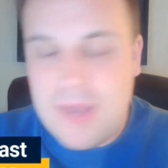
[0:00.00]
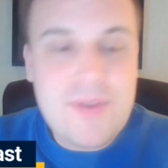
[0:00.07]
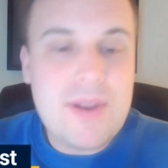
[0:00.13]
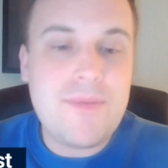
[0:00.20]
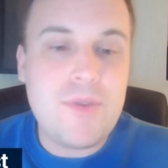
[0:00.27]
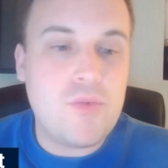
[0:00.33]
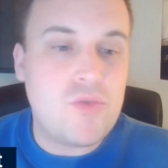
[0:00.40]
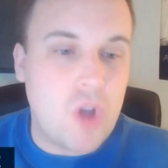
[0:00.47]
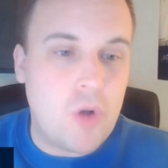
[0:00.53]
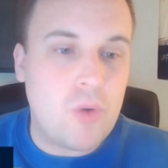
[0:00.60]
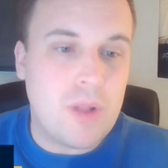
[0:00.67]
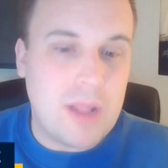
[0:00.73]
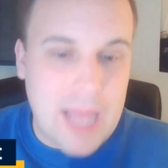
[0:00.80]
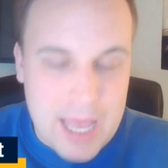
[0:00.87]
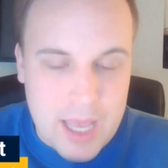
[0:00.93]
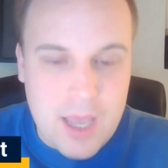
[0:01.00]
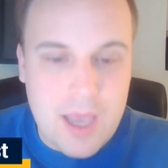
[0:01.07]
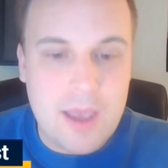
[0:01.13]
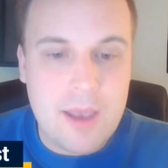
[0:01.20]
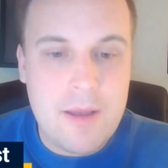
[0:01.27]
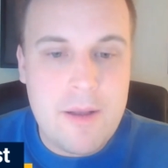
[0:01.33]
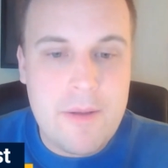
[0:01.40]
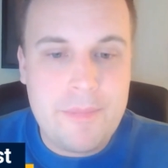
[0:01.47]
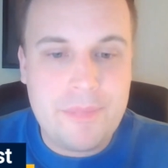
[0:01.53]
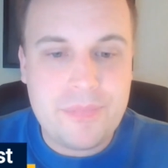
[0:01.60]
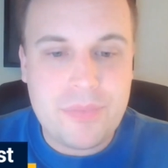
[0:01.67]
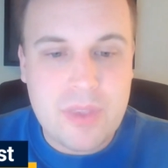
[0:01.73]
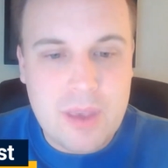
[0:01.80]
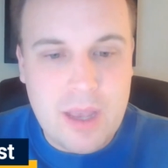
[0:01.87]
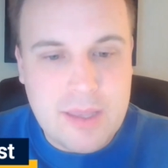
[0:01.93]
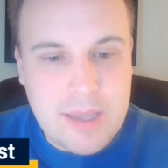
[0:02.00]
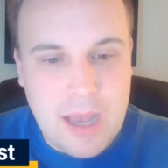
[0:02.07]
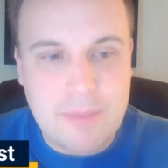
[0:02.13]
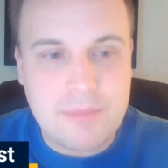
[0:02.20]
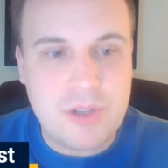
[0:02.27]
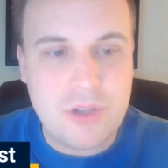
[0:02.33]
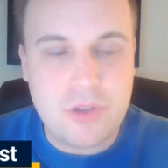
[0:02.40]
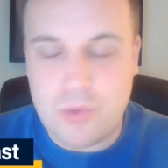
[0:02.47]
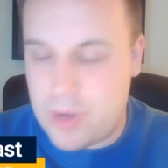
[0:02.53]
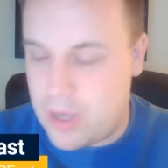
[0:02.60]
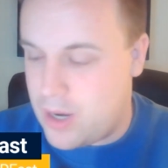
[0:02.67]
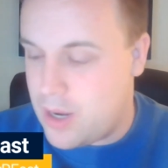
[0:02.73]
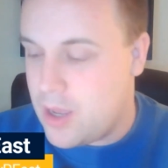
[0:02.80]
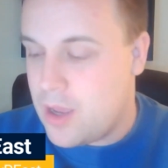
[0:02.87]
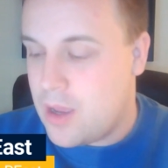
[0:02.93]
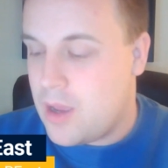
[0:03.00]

Even if you don't like a Thompson twin